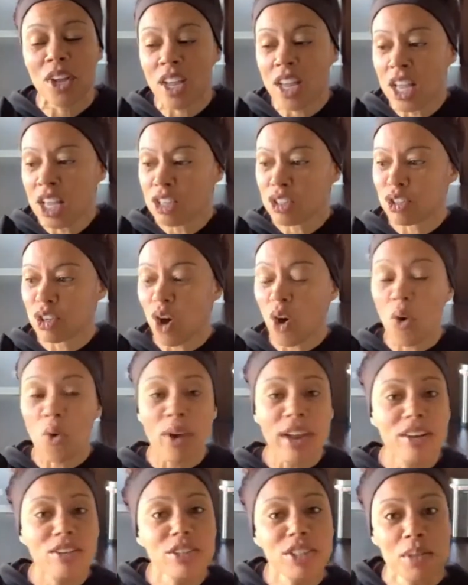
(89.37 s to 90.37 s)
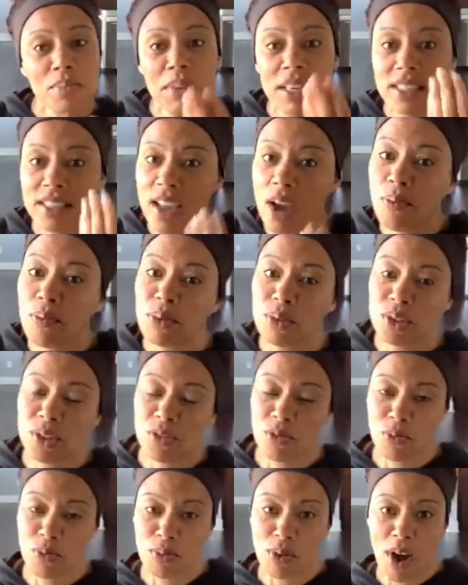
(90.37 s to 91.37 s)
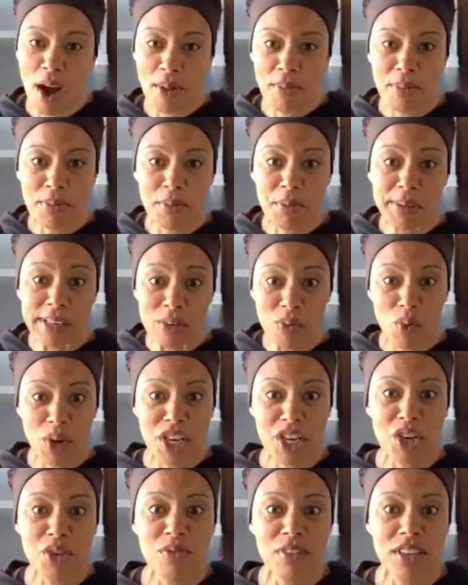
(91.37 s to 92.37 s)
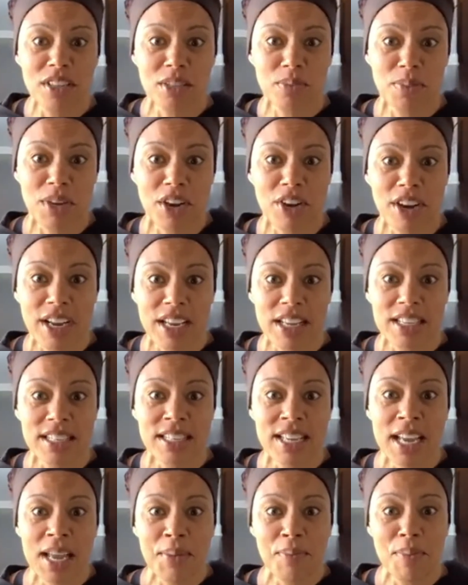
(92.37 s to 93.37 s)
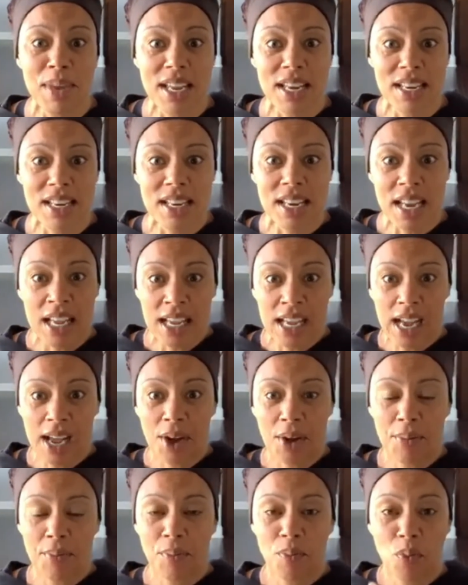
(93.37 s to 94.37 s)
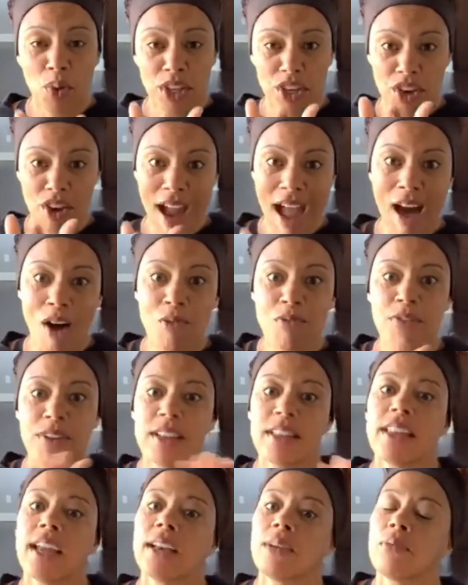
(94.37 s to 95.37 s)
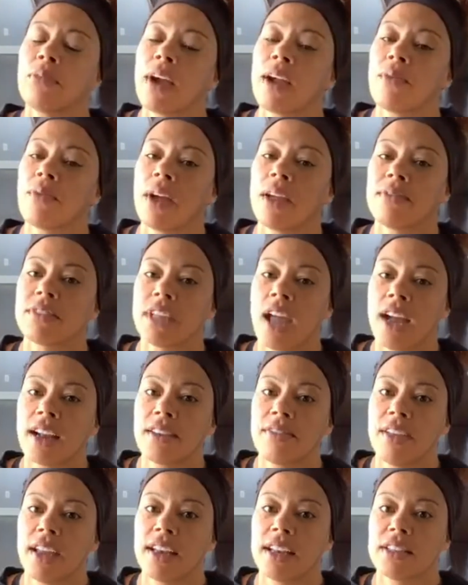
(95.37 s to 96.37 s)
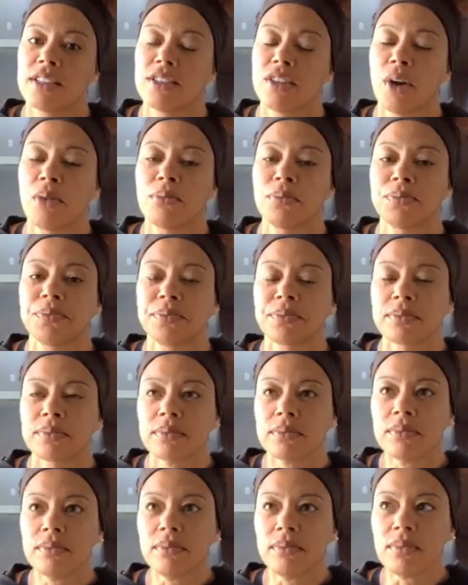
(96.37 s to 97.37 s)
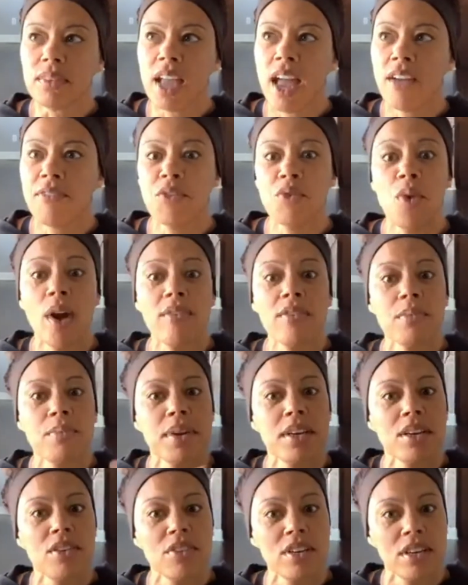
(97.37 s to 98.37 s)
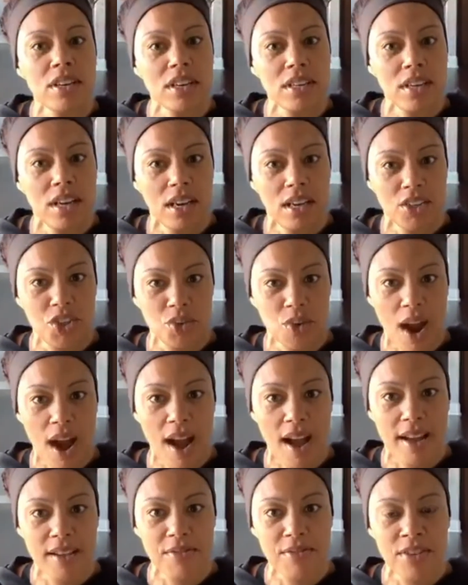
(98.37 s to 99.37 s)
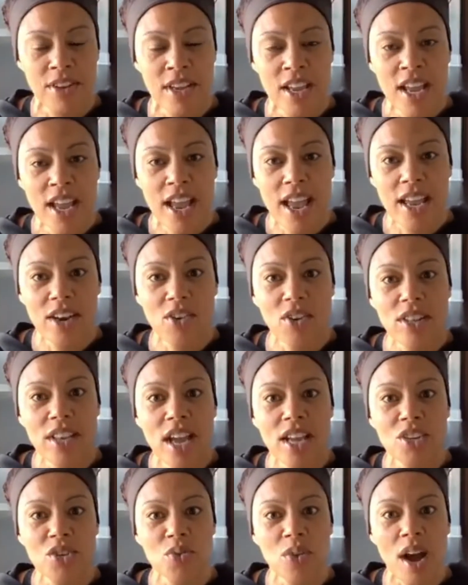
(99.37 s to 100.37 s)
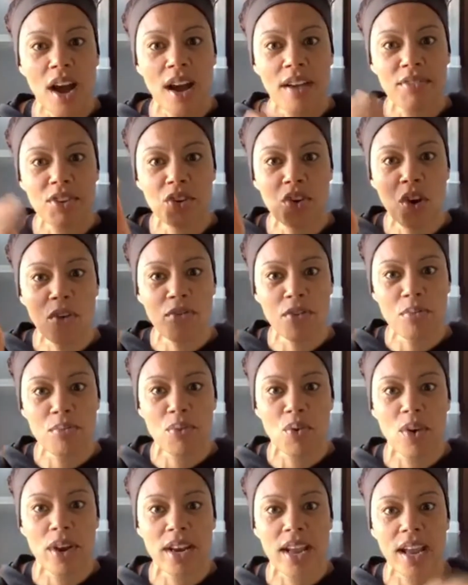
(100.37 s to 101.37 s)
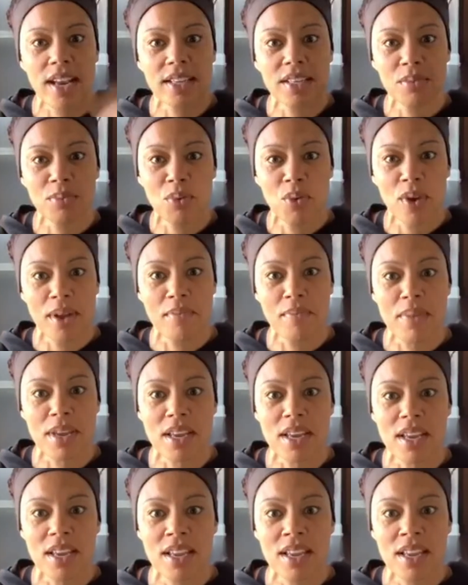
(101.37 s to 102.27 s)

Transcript: So here's some examples of probably when you've experienced being with your alpha and theta brainwaves activated. So have you ever been on a drive, and on that drive you go from point A to point B,